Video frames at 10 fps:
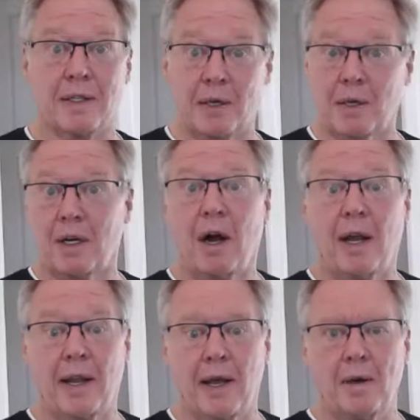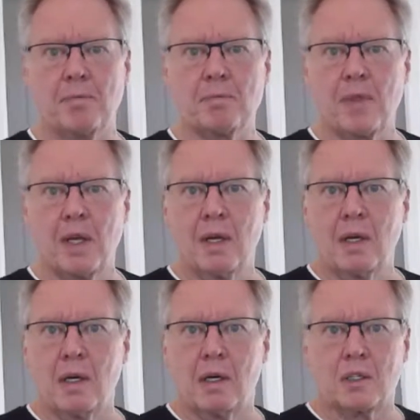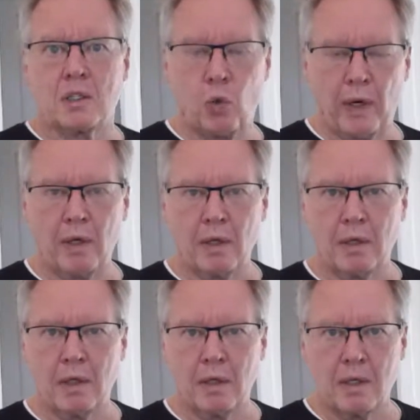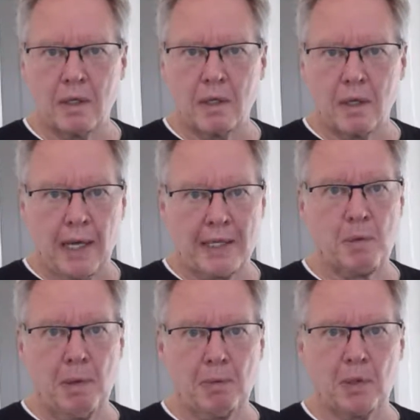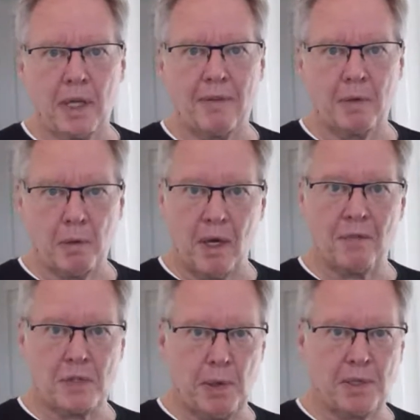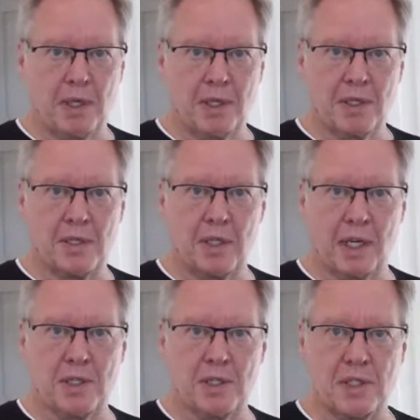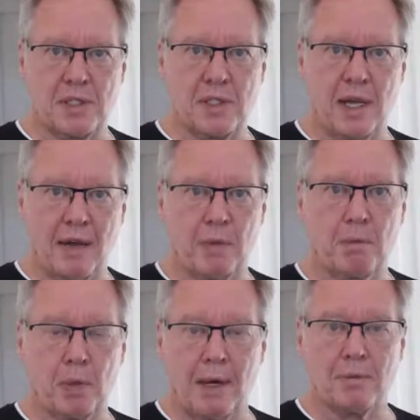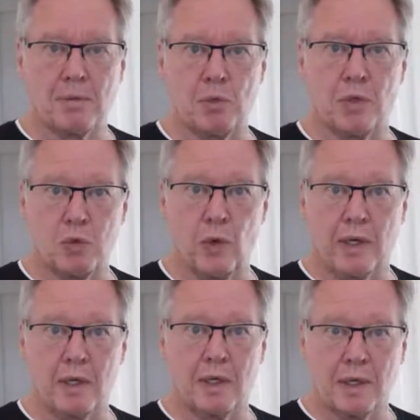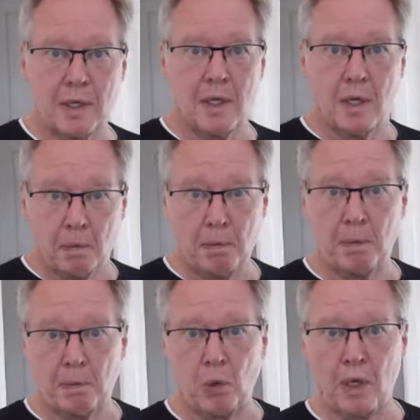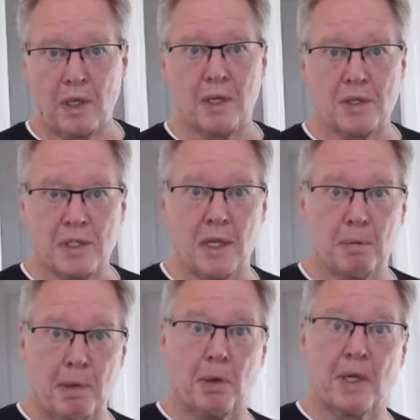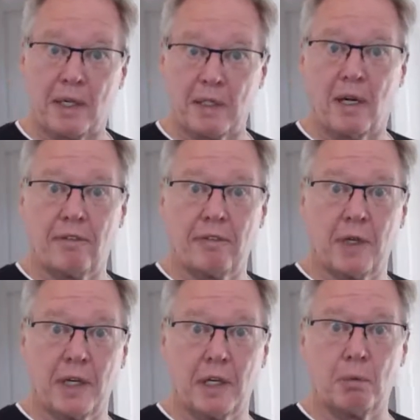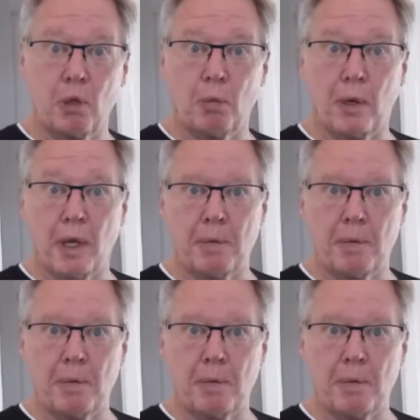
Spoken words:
they're gone now. Twitter, lots of people are having, especially in this election season, having problems with Twitter and seeing people kicked off for inappropriate